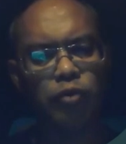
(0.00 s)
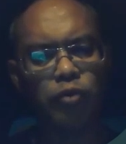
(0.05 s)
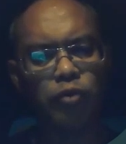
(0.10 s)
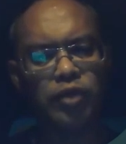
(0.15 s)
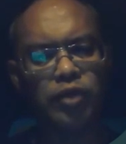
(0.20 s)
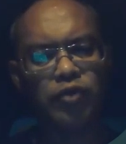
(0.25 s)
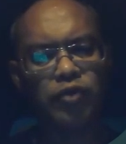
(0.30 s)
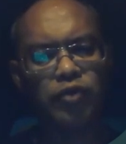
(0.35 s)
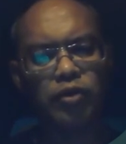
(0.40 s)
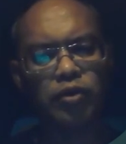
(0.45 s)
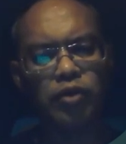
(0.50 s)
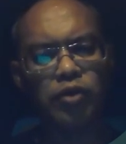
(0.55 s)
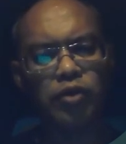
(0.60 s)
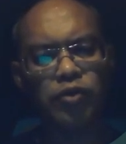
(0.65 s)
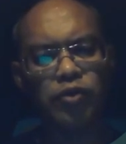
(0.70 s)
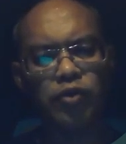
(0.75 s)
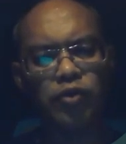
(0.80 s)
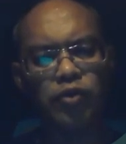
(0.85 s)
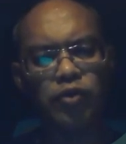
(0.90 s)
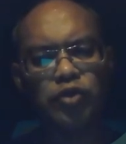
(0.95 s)
from Logger Pro were
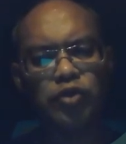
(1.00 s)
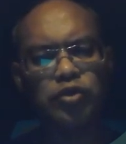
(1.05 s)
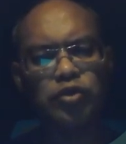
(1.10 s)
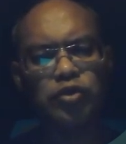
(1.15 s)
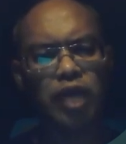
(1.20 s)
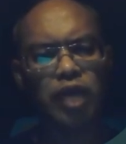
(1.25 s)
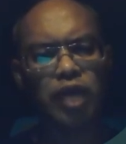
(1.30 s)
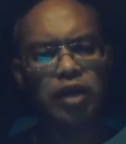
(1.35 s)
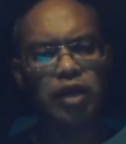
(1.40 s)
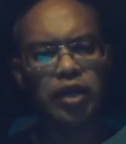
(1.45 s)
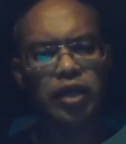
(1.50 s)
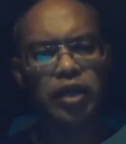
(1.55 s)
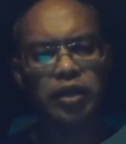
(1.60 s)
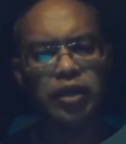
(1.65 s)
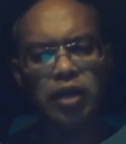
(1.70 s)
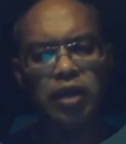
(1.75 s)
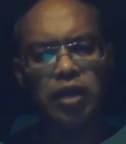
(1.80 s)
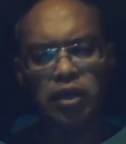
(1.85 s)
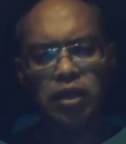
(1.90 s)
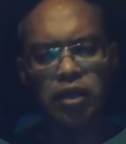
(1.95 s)
used to calculate
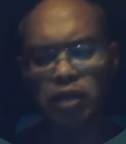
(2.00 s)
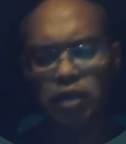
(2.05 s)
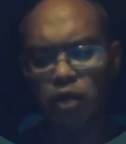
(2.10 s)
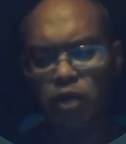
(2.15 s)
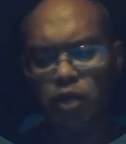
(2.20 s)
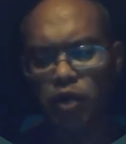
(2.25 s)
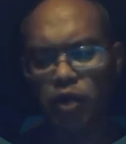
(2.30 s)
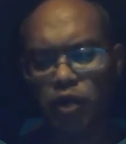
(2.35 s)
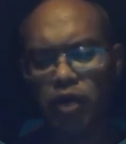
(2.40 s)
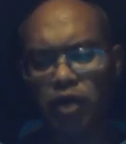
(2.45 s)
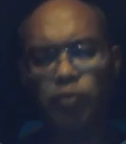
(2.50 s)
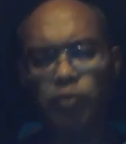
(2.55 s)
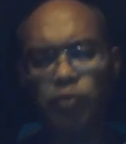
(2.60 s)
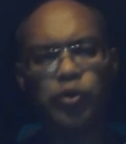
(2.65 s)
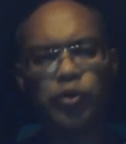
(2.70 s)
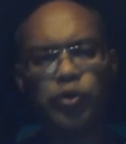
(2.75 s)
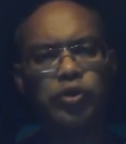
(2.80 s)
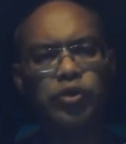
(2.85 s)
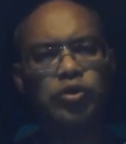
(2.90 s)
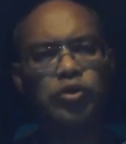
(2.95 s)
the required output.
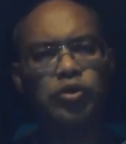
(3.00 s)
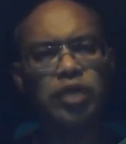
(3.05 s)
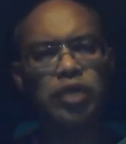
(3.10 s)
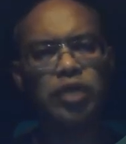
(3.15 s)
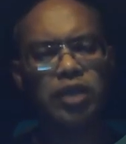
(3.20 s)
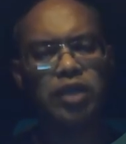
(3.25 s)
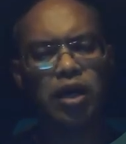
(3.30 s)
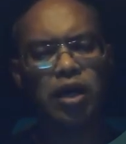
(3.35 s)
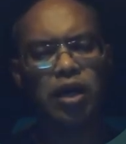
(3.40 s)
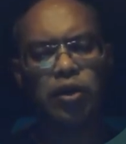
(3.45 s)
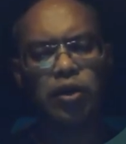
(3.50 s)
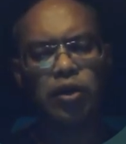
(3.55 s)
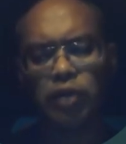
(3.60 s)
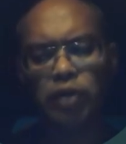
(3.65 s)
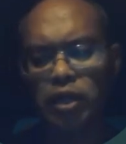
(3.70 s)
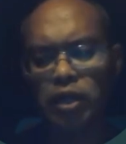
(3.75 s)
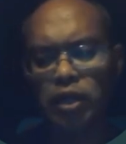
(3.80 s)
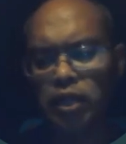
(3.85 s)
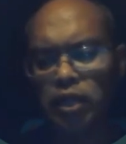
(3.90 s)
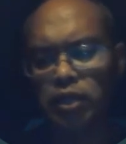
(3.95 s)
So these are all
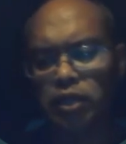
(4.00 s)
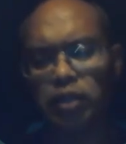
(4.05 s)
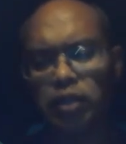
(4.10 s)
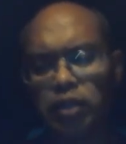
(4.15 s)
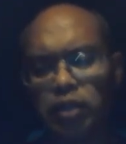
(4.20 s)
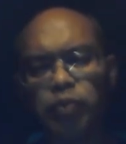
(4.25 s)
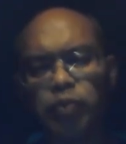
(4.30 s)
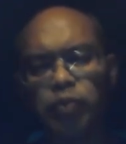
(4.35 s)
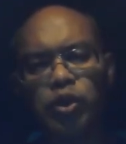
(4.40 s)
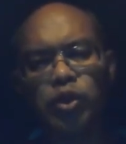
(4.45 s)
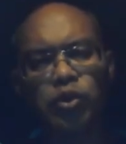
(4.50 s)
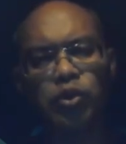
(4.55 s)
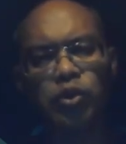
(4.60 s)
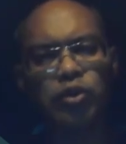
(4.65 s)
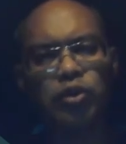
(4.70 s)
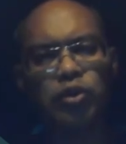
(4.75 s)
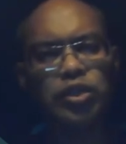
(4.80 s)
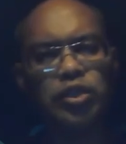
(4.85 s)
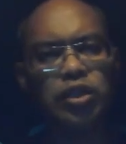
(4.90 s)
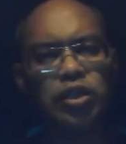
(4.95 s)
the
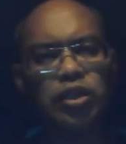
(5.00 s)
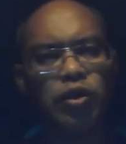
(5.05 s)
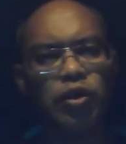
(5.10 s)
methodology of